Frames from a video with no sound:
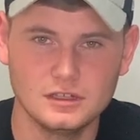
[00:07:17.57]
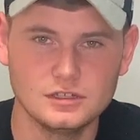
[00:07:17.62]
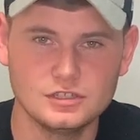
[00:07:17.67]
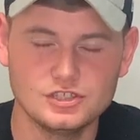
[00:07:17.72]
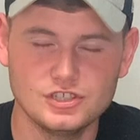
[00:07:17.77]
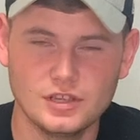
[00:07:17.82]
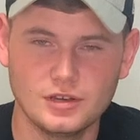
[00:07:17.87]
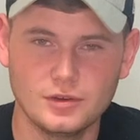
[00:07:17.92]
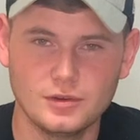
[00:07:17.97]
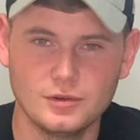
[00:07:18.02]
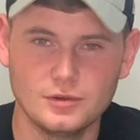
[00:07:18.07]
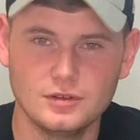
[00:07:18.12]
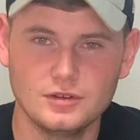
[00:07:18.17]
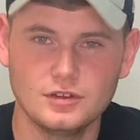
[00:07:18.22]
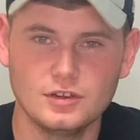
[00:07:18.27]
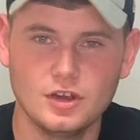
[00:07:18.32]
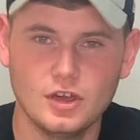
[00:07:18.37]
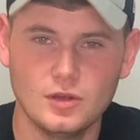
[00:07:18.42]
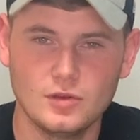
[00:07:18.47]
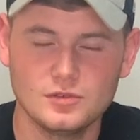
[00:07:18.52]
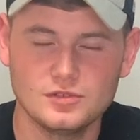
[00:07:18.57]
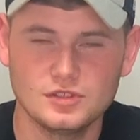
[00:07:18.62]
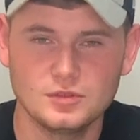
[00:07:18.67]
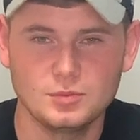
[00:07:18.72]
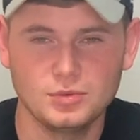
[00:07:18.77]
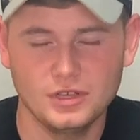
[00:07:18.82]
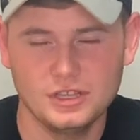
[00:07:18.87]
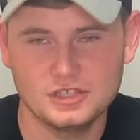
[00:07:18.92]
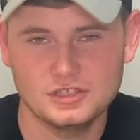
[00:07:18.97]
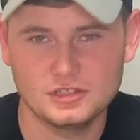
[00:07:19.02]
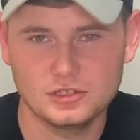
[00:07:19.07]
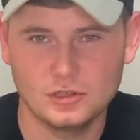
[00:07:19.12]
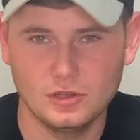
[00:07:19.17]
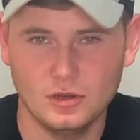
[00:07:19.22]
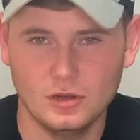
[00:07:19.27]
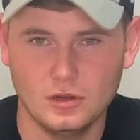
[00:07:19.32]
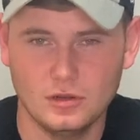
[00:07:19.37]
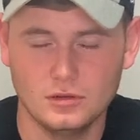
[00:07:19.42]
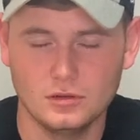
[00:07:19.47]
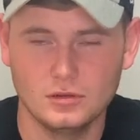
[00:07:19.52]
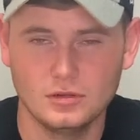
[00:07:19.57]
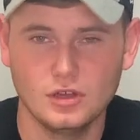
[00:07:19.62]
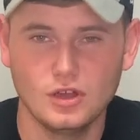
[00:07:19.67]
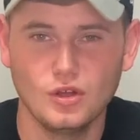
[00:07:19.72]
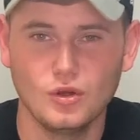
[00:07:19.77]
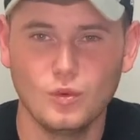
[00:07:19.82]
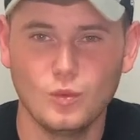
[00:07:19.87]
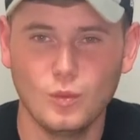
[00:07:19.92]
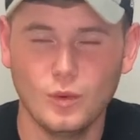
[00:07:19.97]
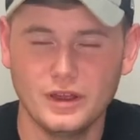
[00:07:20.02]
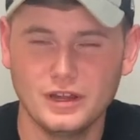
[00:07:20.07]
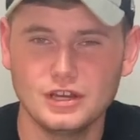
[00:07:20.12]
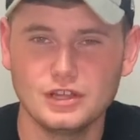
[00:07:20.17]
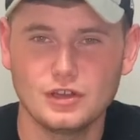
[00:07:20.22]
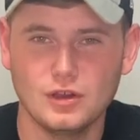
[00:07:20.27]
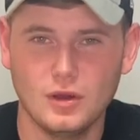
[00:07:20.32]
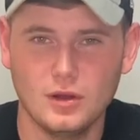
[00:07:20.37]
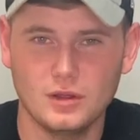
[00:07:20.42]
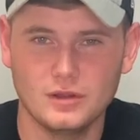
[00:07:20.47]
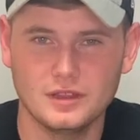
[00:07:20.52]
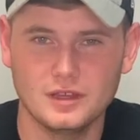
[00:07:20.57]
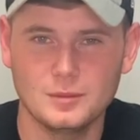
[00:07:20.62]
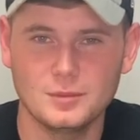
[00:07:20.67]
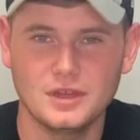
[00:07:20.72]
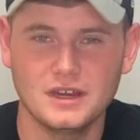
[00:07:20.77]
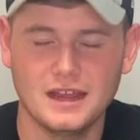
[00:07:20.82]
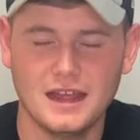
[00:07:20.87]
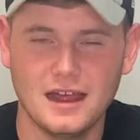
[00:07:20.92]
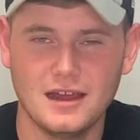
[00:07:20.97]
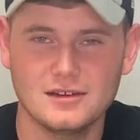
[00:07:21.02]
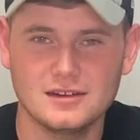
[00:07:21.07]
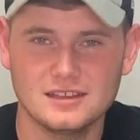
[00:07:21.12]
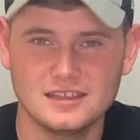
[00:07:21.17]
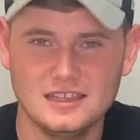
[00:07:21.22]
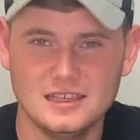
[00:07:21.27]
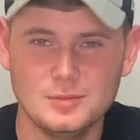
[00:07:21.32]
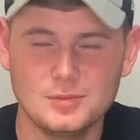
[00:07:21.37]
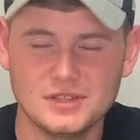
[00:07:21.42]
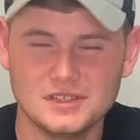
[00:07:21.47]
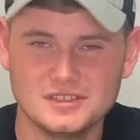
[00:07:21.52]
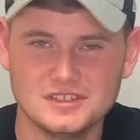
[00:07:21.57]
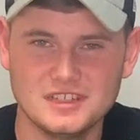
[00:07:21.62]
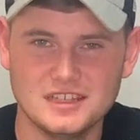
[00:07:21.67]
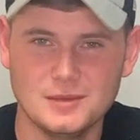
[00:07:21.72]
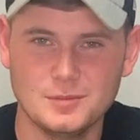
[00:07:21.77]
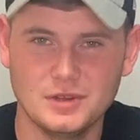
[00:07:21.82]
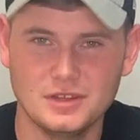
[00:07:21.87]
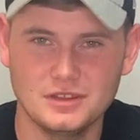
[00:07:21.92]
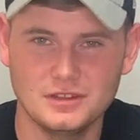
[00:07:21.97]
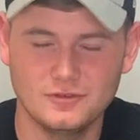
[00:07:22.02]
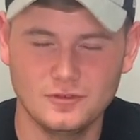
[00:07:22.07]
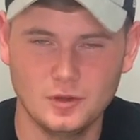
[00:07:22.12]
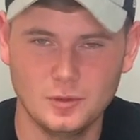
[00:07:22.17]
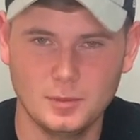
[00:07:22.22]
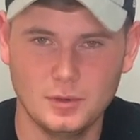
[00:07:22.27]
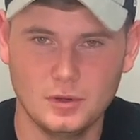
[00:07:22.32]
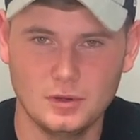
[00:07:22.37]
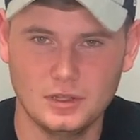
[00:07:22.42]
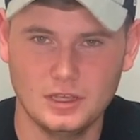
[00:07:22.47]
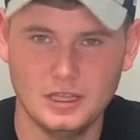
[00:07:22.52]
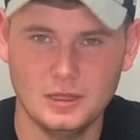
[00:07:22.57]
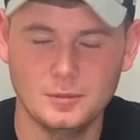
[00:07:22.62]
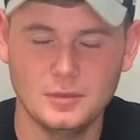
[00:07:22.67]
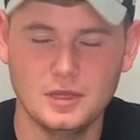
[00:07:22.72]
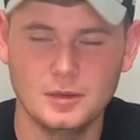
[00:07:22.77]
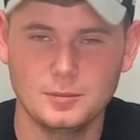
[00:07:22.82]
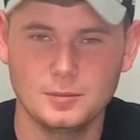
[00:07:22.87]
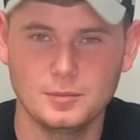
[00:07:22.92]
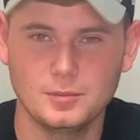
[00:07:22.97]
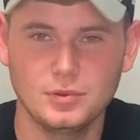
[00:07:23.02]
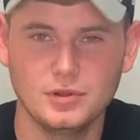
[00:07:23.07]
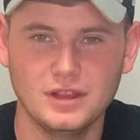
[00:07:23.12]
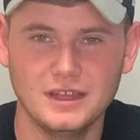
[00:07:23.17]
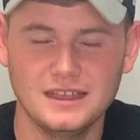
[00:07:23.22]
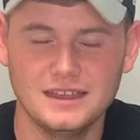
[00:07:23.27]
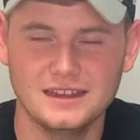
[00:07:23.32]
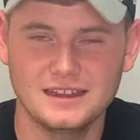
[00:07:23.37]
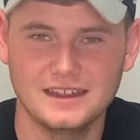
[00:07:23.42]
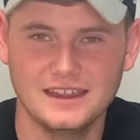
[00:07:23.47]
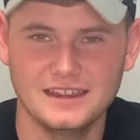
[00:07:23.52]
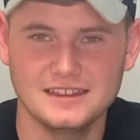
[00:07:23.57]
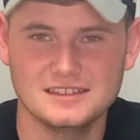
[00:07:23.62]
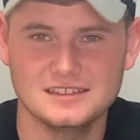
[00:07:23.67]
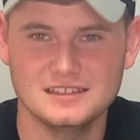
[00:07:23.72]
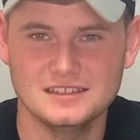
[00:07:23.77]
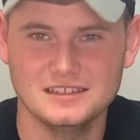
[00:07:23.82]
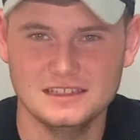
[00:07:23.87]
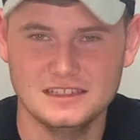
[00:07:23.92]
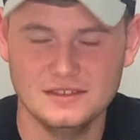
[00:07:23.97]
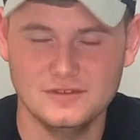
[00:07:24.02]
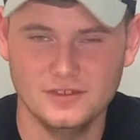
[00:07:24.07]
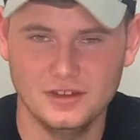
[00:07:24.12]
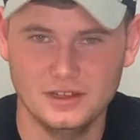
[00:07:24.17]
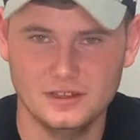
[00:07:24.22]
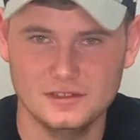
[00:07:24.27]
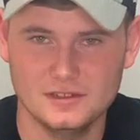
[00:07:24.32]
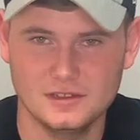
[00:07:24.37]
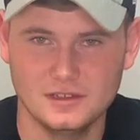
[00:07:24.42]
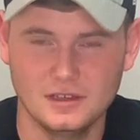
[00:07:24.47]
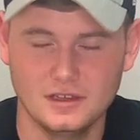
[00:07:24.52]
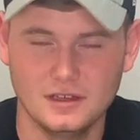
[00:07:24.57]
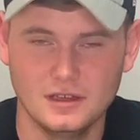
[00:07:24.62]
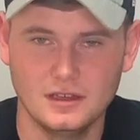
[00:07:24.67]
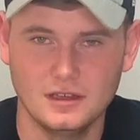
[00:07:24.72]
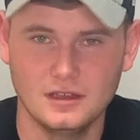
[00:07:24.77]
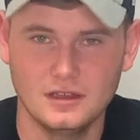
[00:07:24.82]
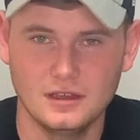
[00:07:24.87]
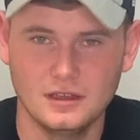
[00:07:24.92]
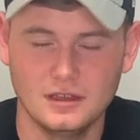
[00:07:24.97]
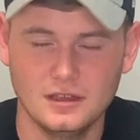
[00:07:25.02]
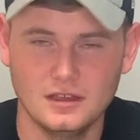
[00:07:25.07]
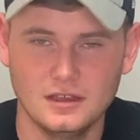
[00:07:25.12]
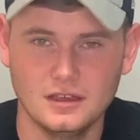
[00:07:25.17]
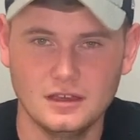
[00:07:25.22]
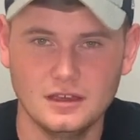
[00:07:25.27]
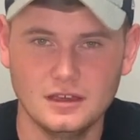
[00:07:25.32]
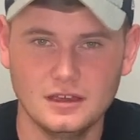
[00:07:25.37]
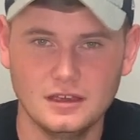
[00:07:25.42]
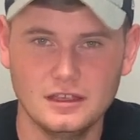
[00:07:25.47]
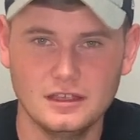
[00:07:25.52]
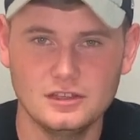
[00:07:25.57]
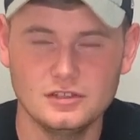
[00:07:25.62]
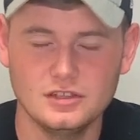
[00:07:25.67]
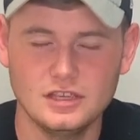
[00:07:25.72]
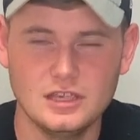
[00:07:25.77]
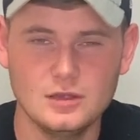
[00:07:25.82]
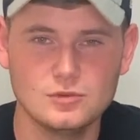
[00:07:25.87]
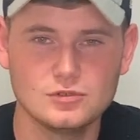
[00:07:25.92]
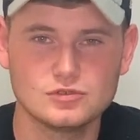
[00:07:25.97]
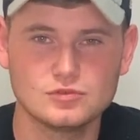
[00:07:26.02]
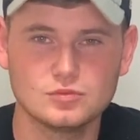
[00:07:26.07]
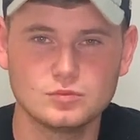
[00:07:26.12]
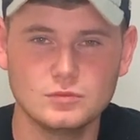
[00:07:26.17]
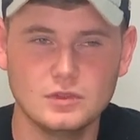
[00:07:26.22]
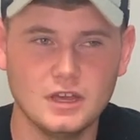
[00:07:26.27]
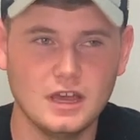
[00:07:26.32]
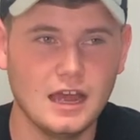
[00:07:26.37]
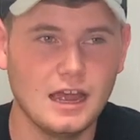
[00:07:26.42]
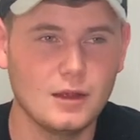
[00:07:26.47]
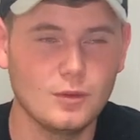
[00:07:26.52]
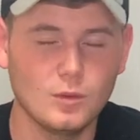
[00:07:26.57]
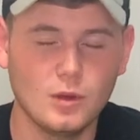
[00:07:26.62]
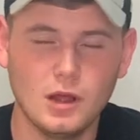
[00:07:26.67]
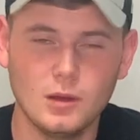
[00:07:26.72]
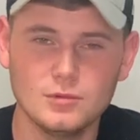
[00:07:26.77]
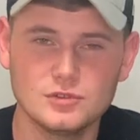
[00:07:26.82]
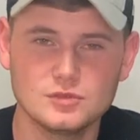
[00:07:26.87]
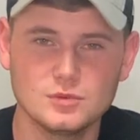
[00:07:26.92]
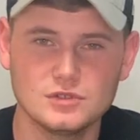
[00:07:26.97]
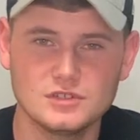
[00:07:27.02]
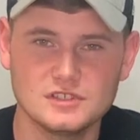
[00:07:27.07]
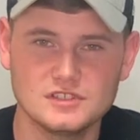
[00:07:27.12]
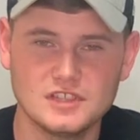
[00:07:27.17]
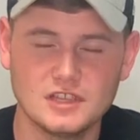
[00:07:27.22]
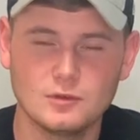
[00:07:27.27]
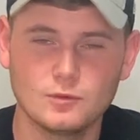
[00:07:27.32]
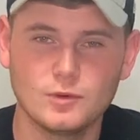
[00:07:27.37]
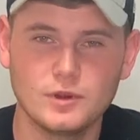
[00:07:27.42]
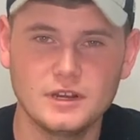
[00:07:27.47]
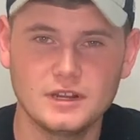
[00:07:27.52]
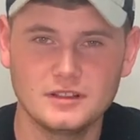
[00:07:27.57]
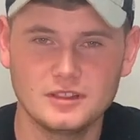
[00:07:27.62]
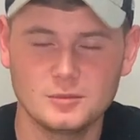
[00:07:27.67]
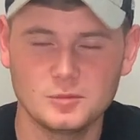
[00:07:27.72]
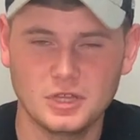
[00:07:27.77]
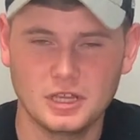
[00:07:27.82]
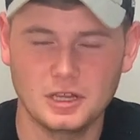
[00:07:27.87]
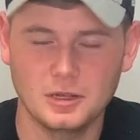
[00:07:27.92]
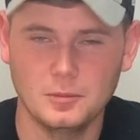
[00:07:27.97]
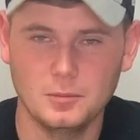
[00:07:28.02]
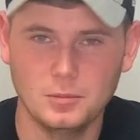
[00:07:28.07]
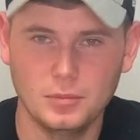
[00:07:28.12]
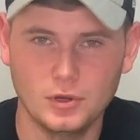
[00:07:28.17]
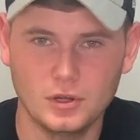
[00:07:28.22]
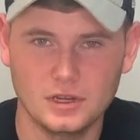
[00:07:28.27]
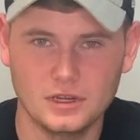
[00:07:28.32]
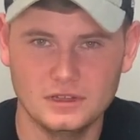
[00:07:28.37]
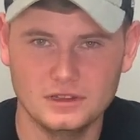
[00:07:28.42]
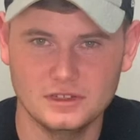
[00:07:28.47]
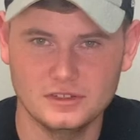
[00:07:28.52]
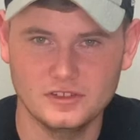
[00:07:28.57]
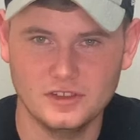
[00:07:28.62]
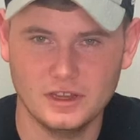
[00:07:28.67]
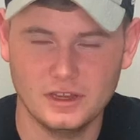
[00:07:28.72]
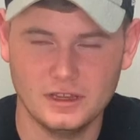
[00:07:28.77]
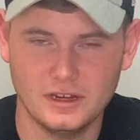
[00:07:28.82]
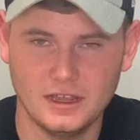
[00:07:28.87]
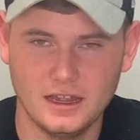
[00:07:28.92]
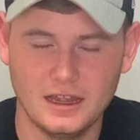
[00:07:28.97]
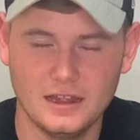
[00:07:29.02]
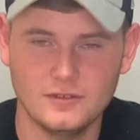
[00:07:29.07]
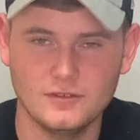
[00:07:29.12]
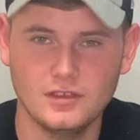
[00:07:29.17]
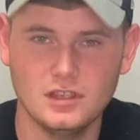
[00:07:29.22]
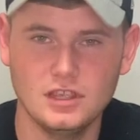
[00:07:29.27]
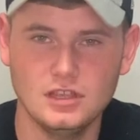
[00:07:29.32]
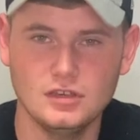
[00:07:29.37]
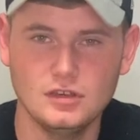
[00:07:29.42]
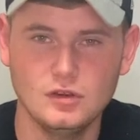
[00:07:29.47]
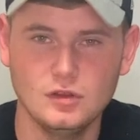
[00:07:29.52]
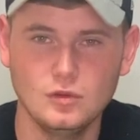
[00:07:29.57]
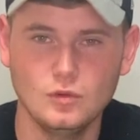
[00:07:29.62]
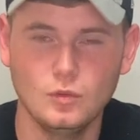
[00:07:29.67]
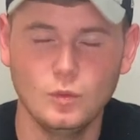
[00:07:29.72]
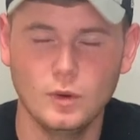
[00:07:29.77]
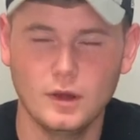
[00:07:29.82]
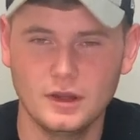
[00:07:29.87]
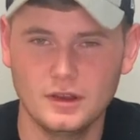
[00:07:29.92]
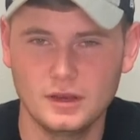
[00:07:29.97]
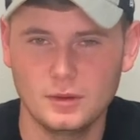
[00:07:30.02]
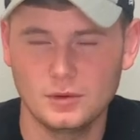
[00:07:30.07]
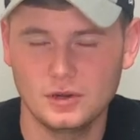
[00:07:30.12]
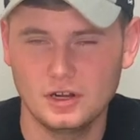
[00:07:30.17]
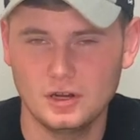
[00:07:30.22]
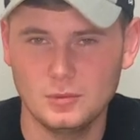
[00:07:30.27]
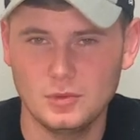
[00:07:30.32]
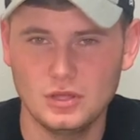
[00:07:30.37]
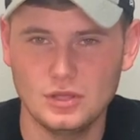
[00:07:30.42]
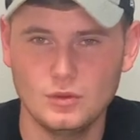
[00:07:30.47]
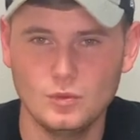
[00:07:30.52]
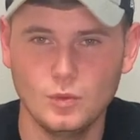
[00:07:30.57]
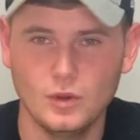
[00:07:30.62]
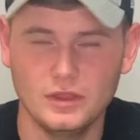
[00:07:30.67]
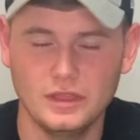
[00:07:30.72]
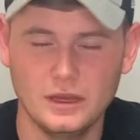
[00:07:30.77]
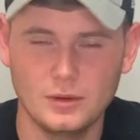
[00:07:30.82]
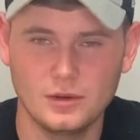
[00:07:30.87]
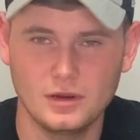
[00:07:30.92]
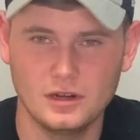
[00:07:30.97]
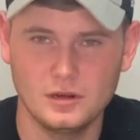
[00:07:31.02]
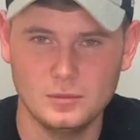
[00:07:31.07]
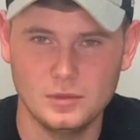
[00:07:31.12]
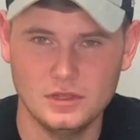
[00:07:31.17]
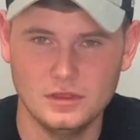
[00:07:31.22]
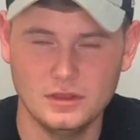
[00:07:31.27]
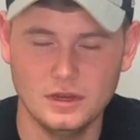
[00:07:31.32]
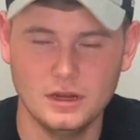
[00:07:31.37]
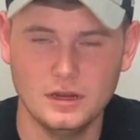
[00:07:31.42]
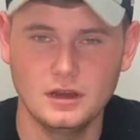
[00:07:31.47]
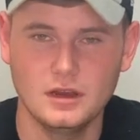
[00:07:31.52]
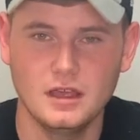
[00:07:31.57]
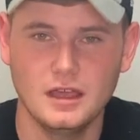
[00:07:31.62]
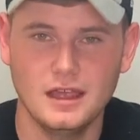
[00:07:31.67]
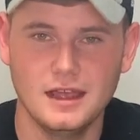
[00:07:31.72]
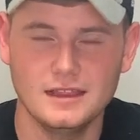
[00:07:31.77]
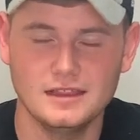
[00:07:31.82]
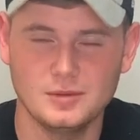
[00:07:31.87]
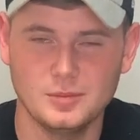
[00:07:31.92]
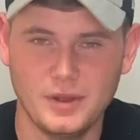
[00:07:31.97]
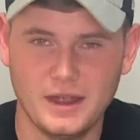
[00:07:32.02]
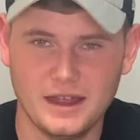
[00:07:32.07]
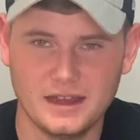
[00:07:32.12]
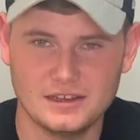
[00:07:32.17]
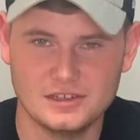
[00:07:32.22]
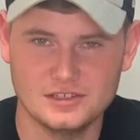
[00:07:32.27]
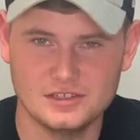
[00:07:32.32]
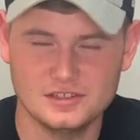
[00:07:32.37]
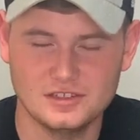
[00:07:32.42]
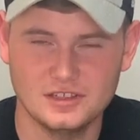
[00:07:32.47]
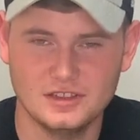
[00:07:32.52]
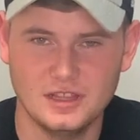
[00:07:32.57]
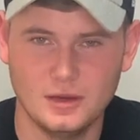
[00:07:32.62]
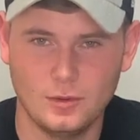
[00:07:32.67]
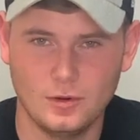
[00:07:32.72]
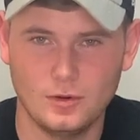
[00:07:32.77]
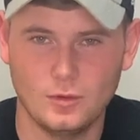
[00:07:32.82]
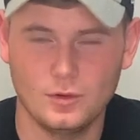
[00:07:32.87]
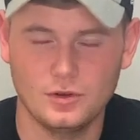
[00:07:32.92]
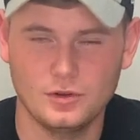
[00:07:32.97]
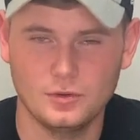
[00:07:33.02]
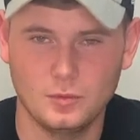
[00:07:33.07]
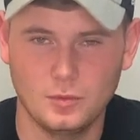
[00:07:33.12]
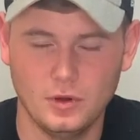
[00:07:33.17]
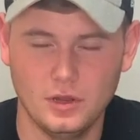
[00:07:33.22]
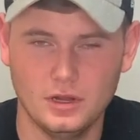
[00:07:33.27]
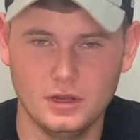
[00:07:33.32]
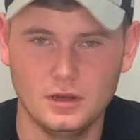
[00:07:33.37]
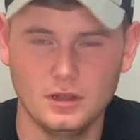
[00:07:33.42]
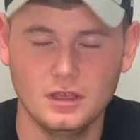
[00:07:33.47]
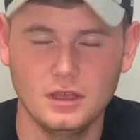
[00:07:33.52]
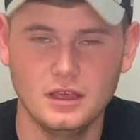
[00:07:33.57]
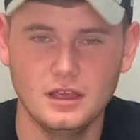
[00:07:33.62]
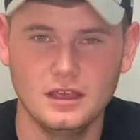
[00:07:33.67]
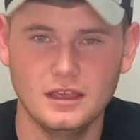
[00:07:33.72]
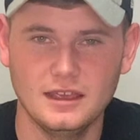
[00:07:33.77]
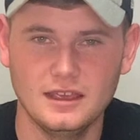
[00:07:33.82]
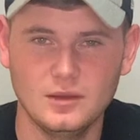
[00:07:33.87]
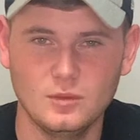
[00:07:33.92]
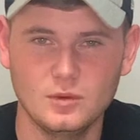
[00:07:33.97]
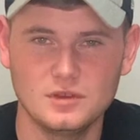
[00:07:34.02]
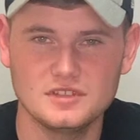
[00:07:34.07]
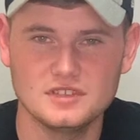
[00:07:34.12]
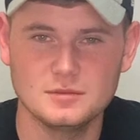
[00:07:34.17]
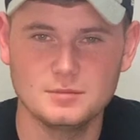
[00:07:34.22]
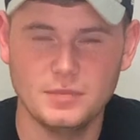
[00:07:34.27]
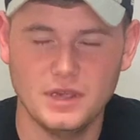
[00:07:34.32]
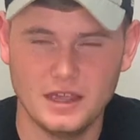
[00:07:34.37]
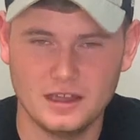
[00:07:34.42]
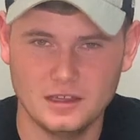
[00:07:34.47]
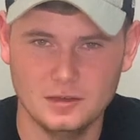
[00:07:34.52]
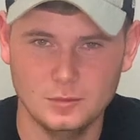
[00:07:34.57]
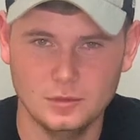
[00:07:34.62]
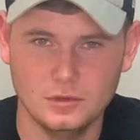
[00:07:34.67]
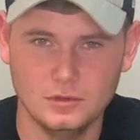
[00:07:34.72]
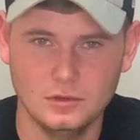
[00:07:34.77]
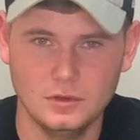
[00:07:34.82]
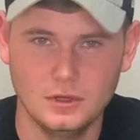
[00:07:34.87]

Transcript: Jay Gruden knows the place to call when to call them, and how to keep this team in the football game and play against the defense. He, he was, I almost want to say, reading them like a book in the second half. He knew where they were going to be, when they were going to be there, and the packages that they were going to run. It was impeccable.